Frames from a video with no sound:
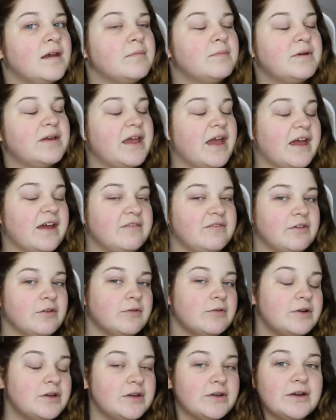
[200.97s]
But yeah, if
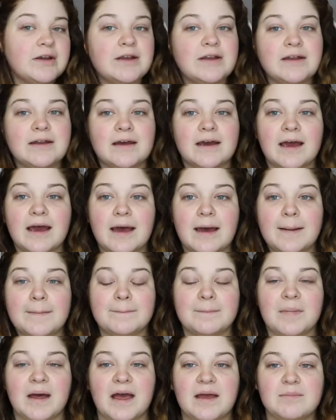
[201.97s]
you're wondering,
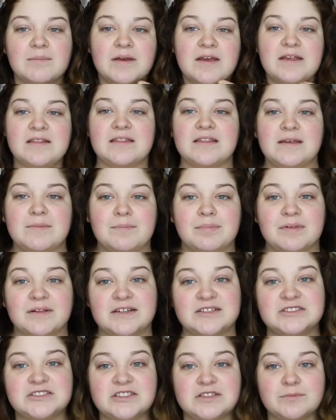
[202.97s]
I'm in the
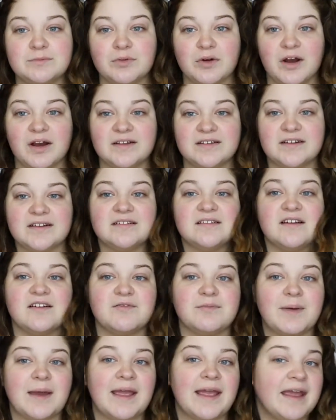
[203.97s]
bleaching process
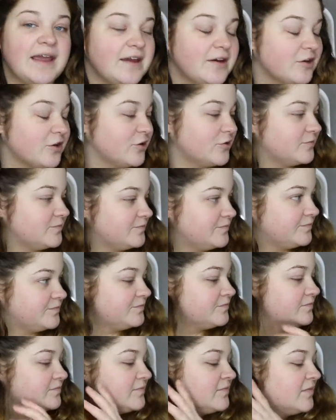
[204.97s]
of my hair.
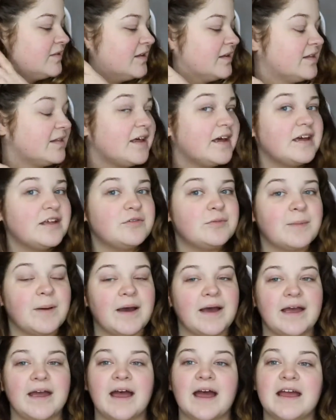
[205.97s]
That is
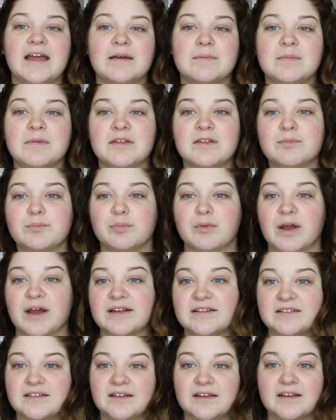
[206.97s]
why I am this
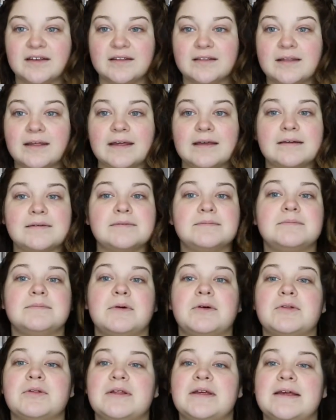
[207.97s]
brassy, like,
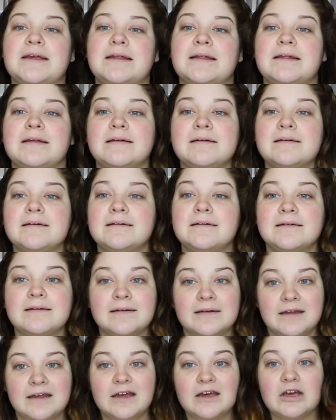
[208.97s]

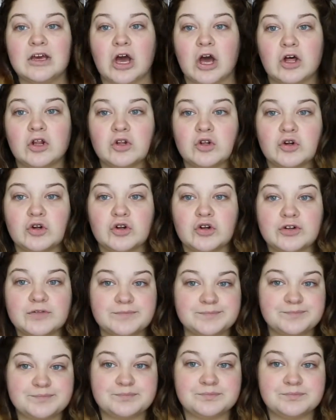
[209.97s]
multi-color.